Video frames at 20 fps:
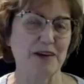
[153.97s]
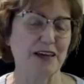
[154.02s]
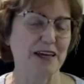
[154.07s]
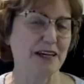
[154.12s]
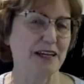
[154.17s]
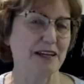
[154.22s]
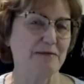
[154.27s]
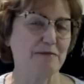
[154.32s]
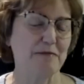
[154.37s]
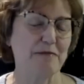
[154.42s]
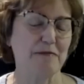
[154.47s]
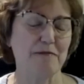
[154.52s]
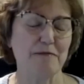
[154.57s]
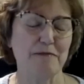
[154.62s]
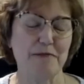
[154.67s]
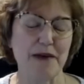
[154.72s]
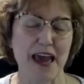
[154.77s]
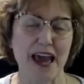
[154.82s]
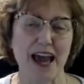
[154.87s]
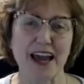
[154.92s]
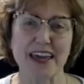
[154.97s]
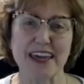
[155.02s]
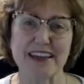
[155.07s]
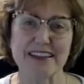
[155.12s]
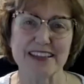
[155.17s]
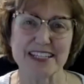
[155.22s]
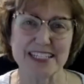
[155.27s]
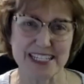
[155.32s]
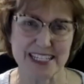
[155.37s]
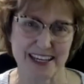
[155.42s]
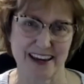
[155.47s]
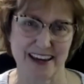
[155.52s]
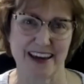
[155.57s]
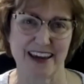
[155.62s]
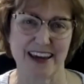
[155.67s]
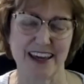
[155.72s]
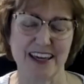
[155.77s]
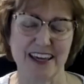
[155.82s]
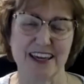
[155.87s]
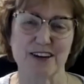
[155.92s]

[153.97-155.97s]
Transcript: and back in the day,